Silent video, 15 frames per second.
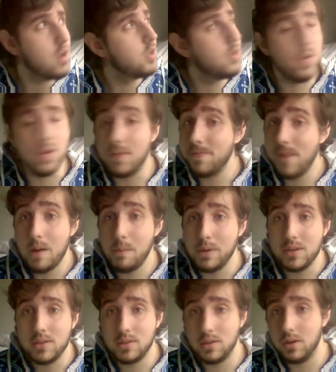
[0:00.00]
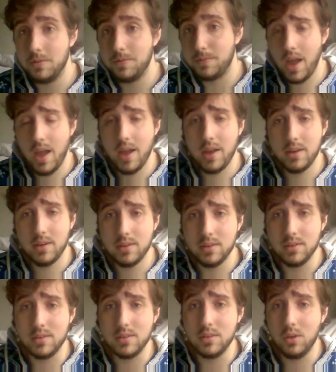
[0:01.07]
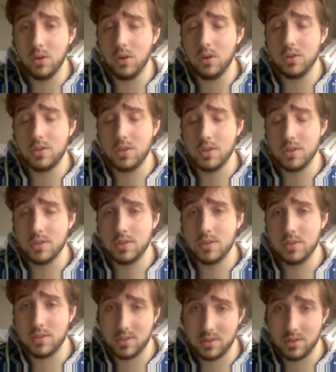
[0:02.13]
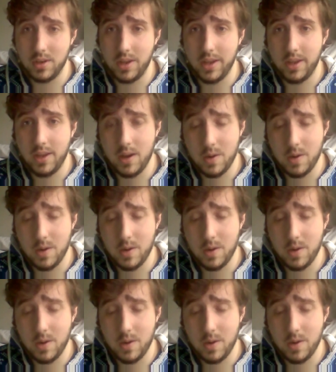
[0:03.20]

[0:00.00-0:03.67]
doing family stuff, and you're just like,